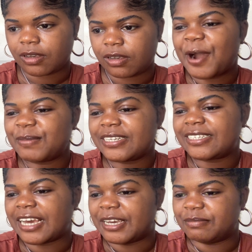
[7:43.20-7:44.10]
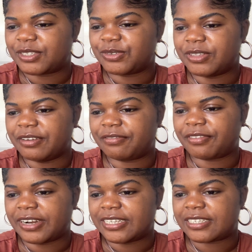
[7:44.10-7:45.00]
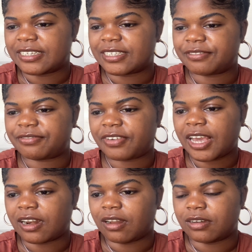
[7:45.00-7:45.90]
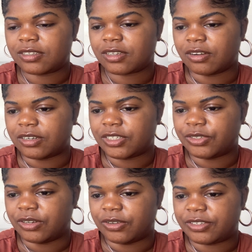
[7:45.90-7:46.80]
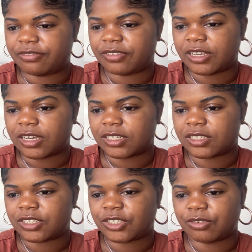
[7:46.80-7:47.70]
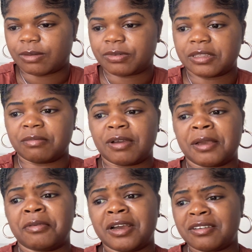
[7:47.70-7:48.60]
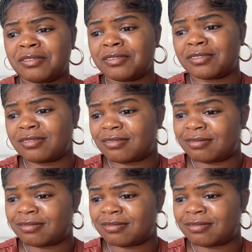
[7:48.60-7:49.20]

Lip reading: How many times do the phrases fear not or do not fear show up in the Bible? I don't know.